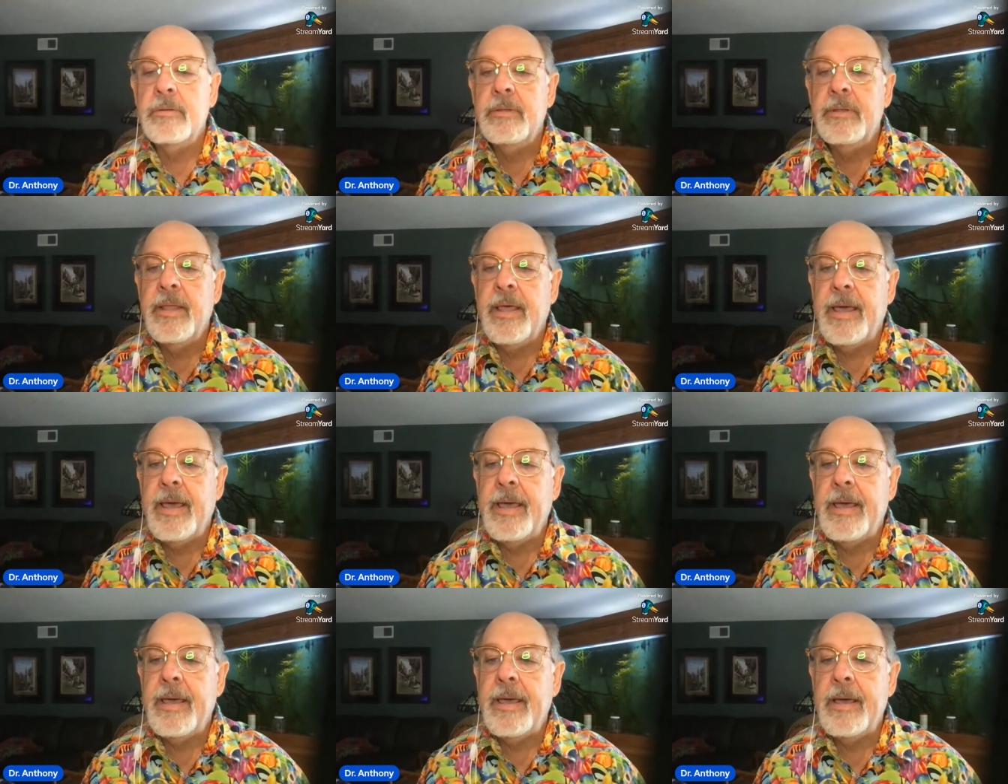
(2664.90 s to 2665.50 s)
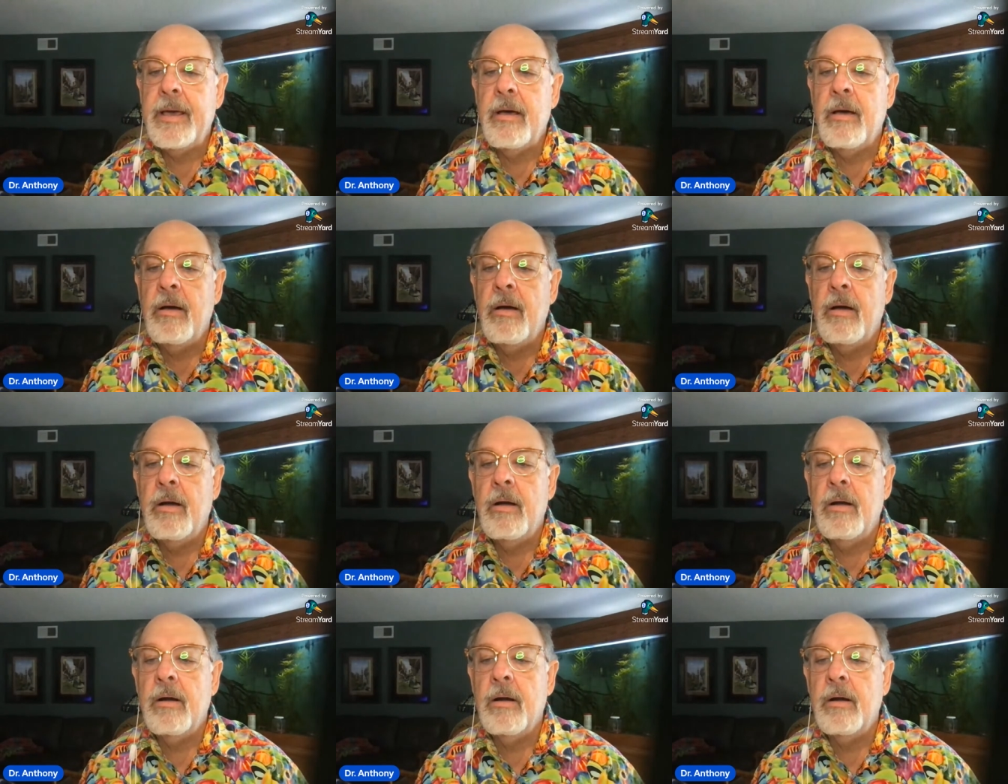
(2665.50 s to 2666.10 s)
They
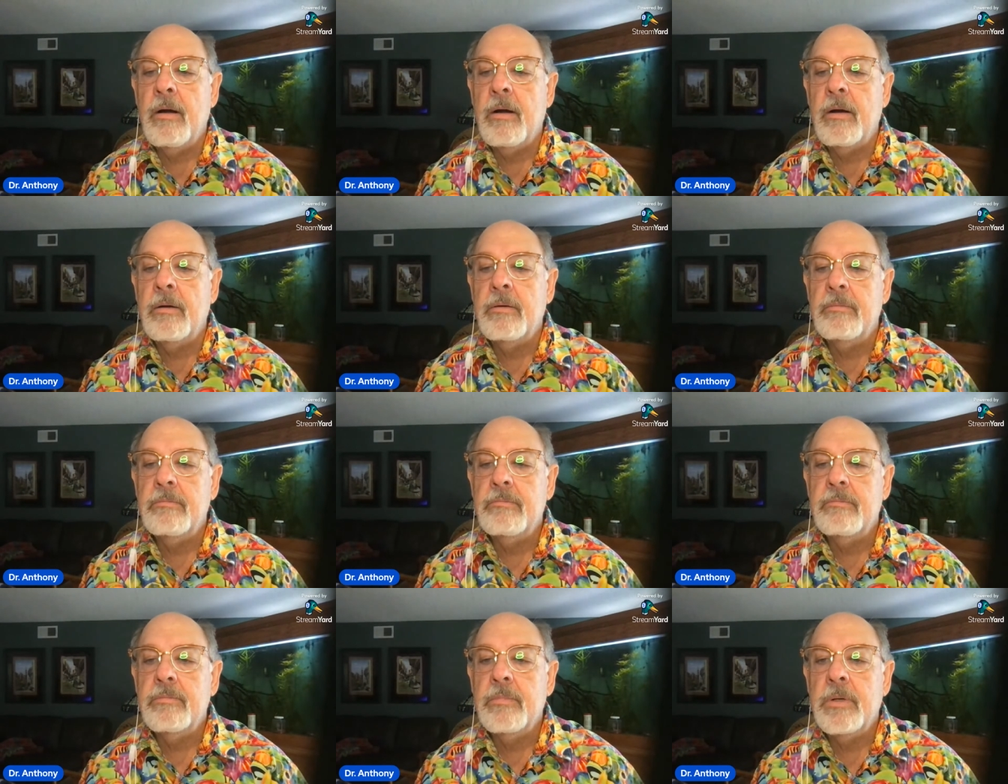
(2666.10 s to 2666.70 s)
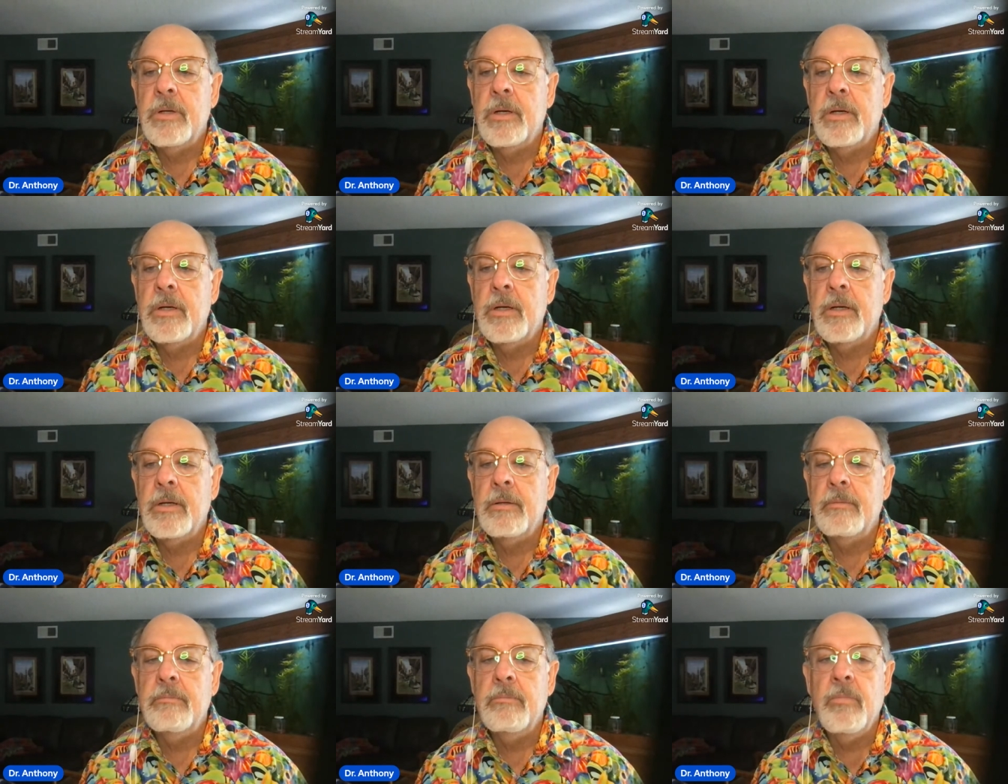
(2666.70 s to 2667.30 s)
are,
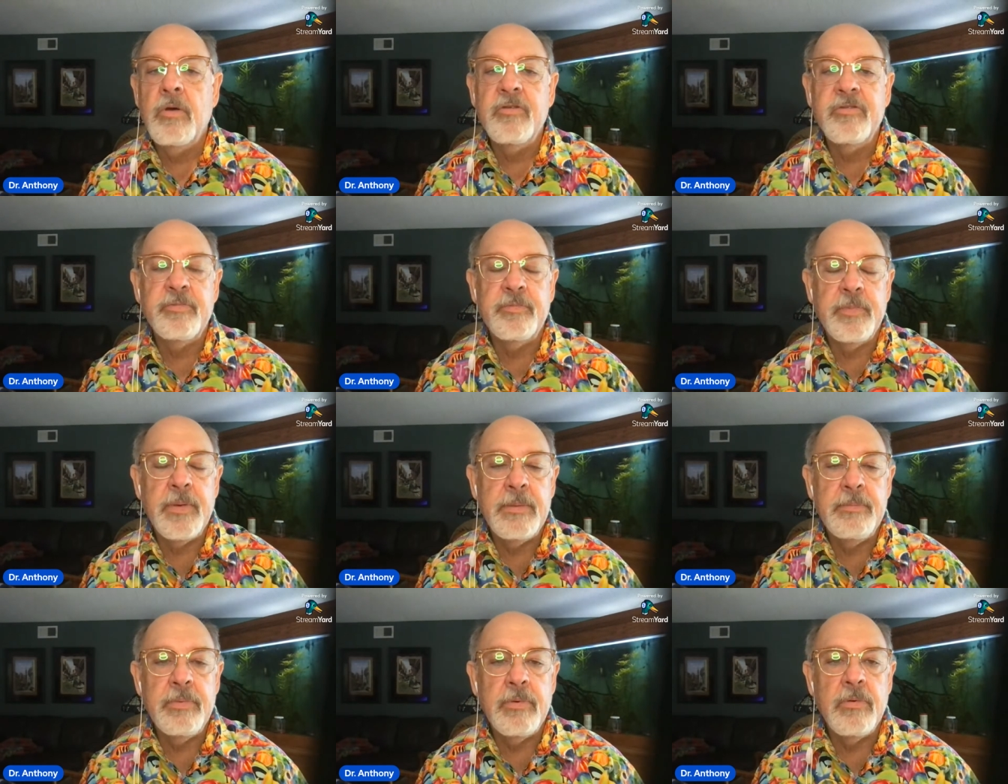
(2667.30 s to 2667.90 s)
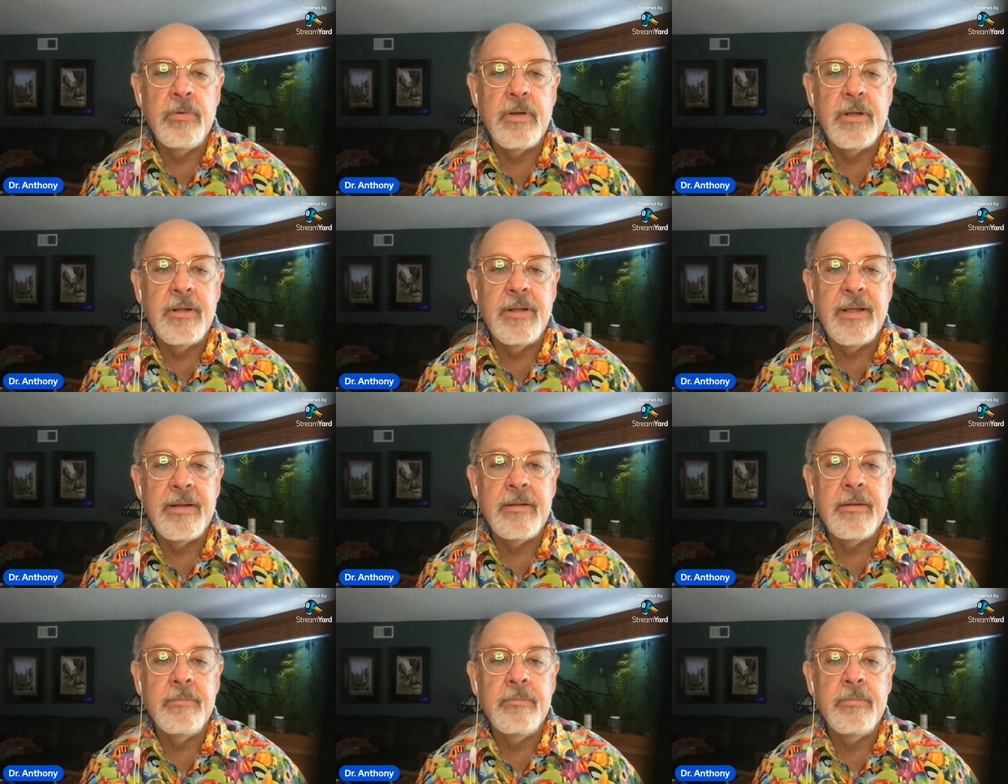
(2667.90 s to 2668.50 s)
most people
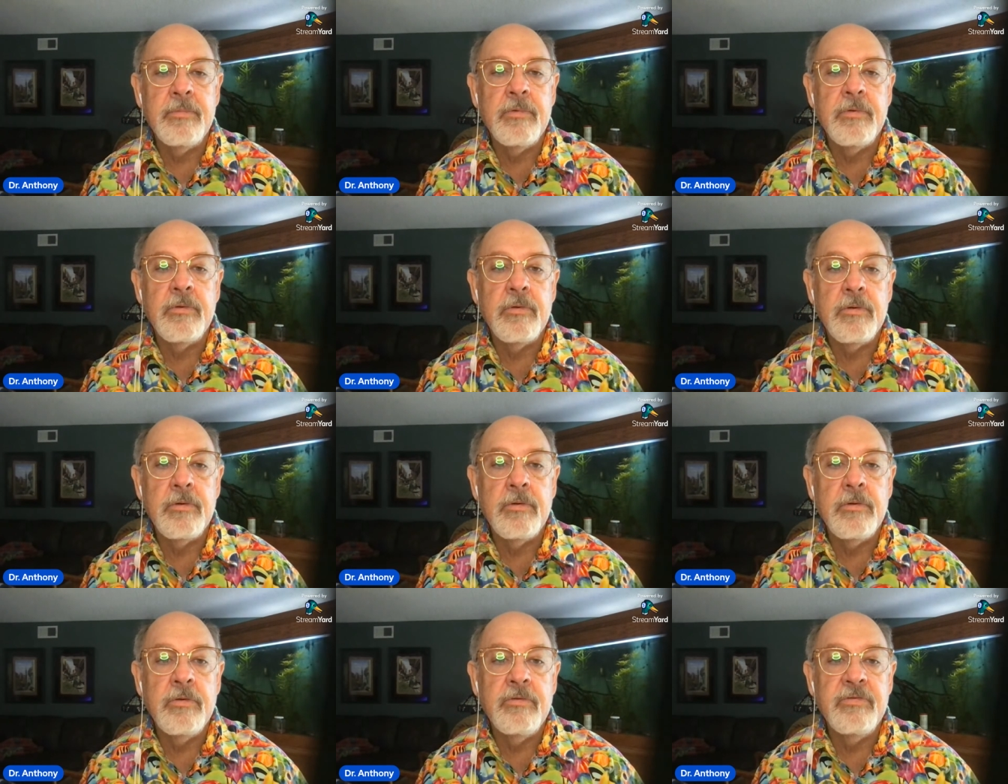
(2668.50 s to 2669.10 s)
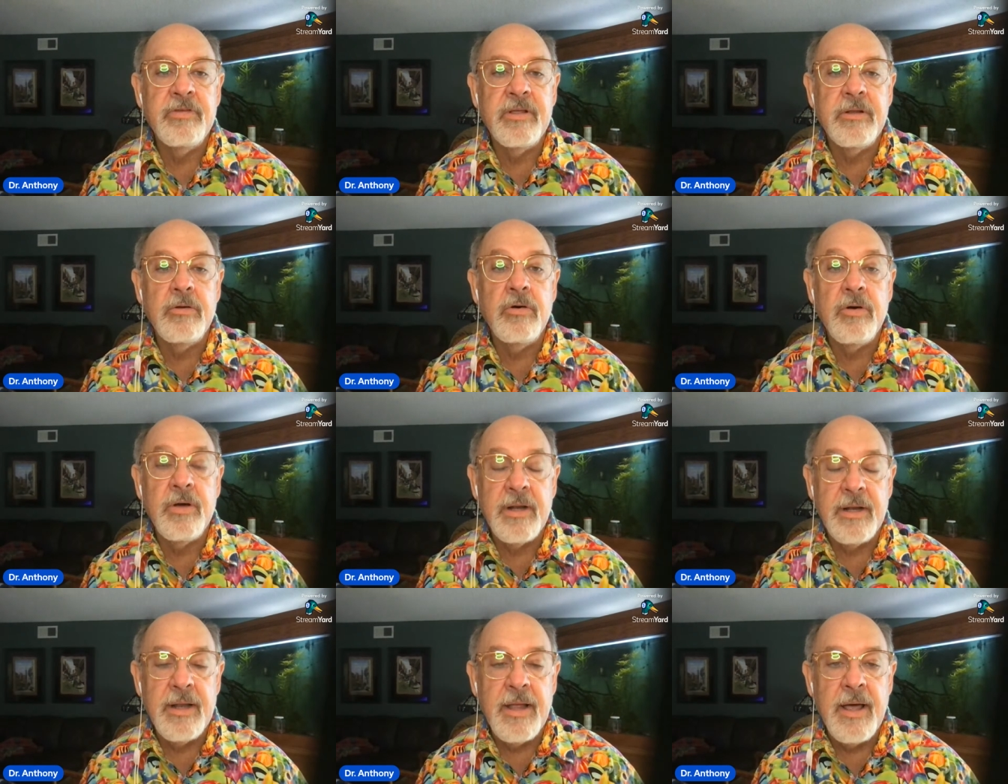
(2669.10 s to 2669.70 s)
collect them using
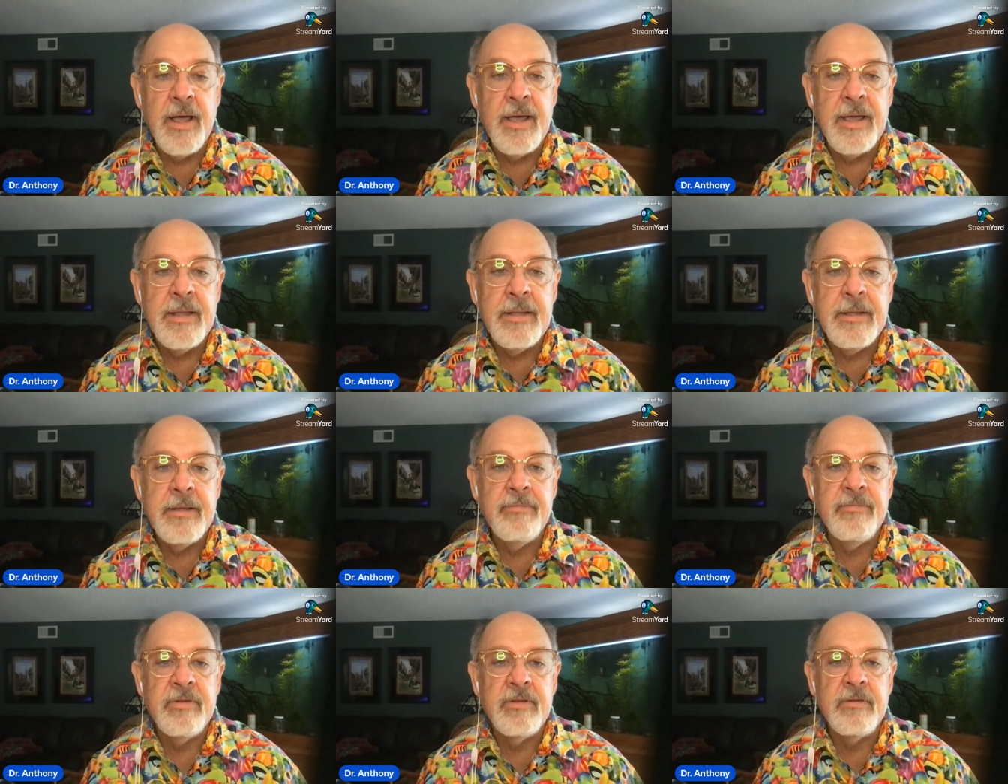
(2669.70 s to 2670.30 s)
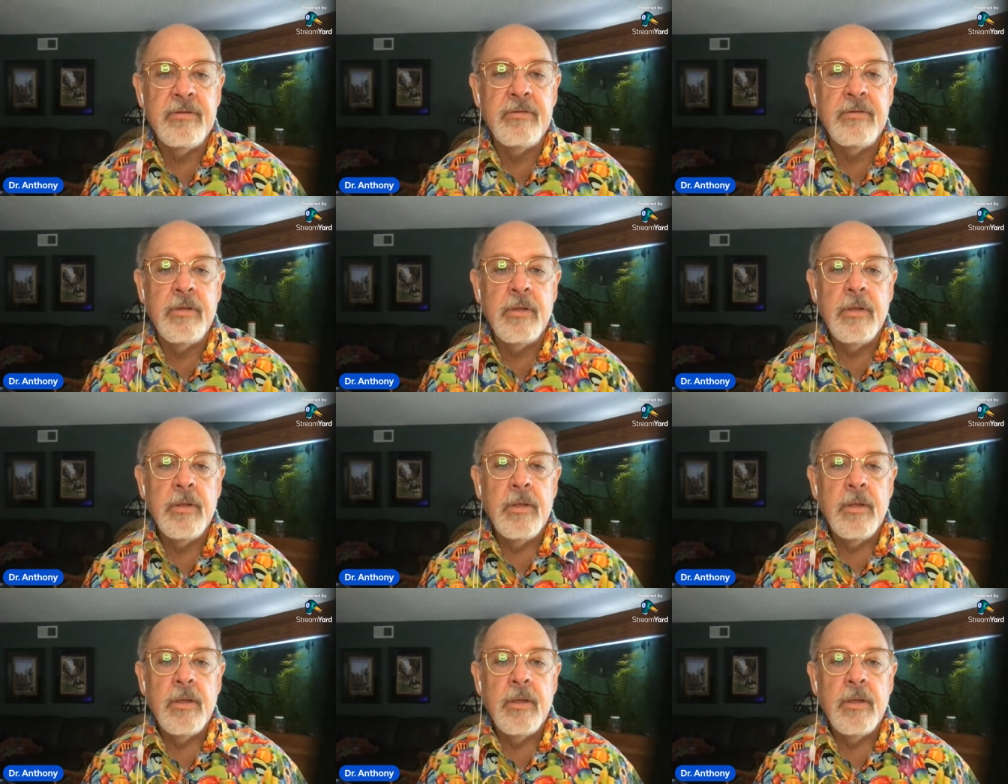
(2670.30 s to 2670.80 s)
hook and line, even